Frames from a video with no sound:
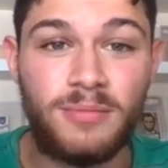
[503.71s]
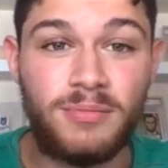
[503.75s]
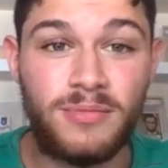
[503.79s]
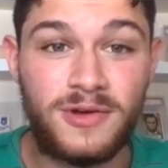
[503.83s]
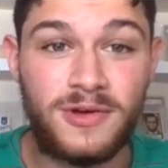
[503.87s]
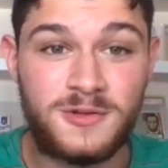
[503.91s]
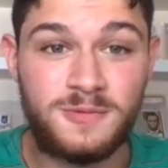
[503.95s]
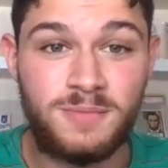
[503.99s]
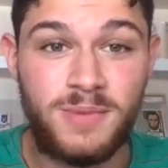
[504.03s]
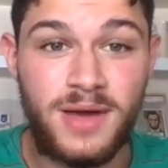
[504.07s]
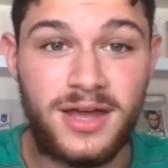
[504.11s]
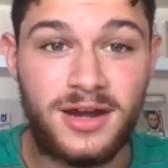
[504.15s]

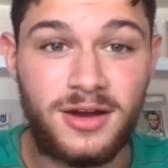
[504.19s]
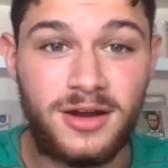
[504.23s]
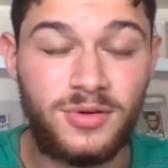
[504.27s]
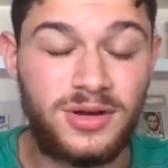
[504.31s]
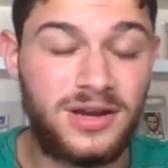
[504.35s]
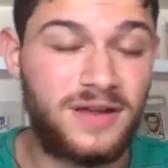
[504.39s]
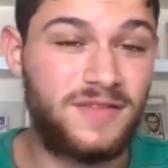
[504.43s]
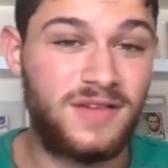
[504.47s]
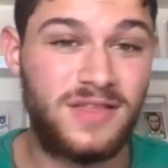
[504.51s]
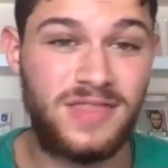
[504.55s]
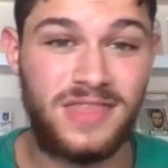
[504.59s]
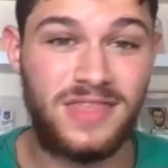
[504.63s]
much better when
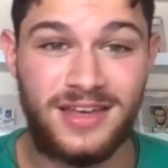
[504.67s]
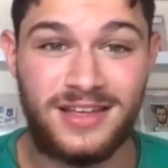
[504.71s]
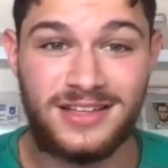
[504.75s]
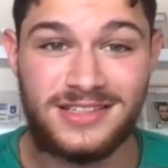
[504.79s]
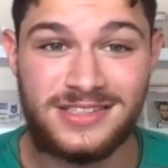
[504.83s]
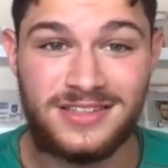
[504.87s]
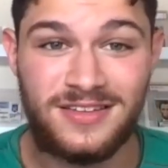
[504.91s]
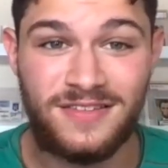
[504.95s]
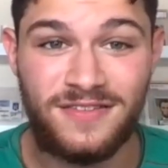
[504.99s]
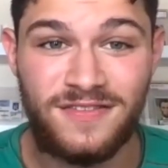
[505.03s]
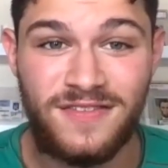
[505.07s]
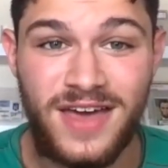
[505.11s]
everything hits
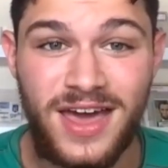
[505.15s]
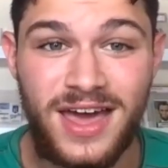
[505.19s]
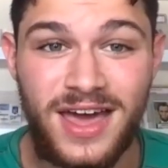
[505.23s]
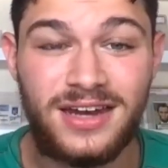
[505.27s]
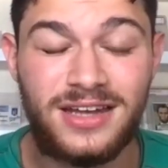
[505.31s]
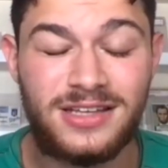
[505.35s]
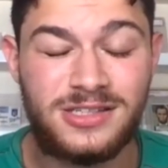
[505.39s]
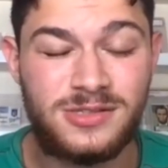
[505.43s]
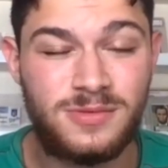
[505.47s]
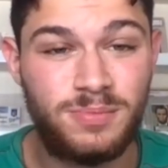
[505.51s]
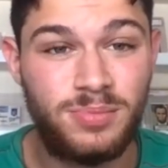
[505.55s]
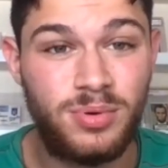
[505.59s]
the fan
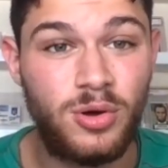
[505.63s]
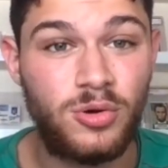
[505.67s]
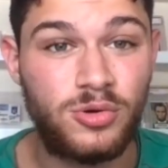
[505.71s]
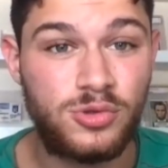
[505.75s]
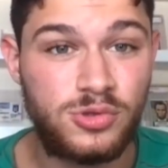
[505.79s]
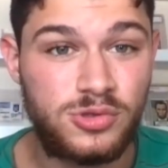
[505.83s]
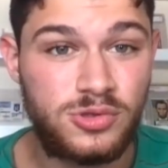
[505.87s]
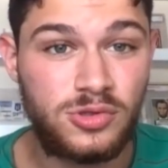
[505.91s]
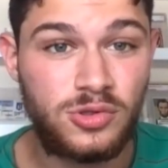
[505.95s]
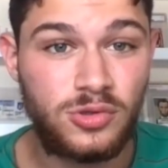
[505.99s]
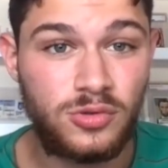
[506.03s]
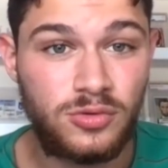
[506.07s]
as
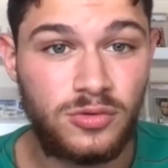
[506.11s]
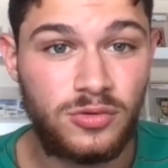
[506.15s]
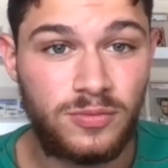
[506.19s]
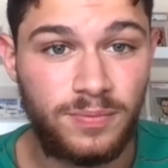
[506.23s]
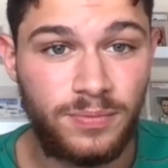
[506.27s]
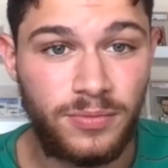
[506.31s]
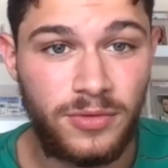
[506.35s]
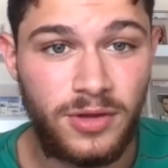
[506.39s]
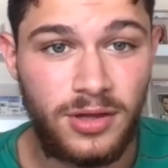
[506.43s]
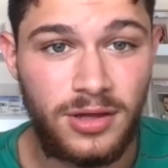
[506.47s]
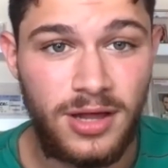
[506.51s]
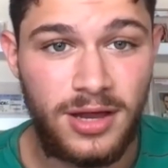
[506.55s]
opposed to
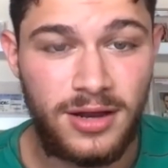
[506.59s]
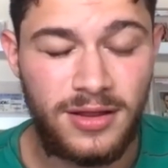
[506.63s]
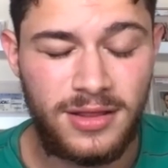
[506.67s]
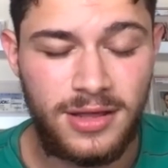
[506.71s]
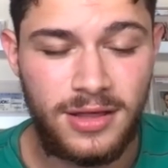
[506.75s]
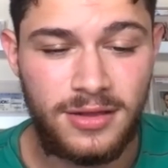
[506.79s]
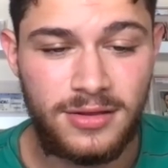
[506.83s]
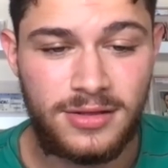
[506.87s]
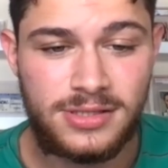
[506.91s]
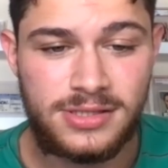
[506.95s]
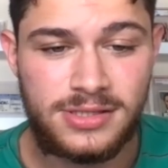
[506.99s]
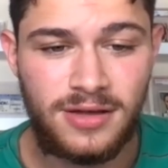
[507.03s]
a lot of the
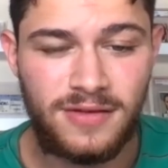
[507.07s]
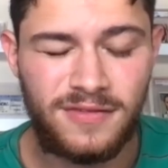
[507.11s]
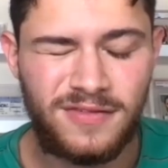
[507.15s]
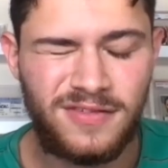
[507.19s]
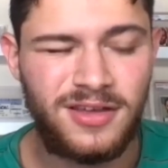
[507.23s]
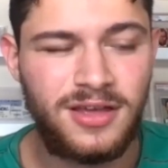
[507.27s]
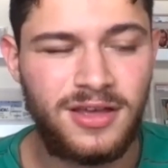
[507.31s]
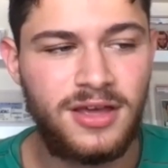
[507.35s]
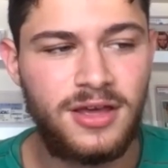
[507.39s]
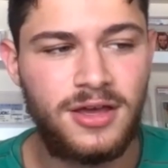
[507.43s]
other stuff.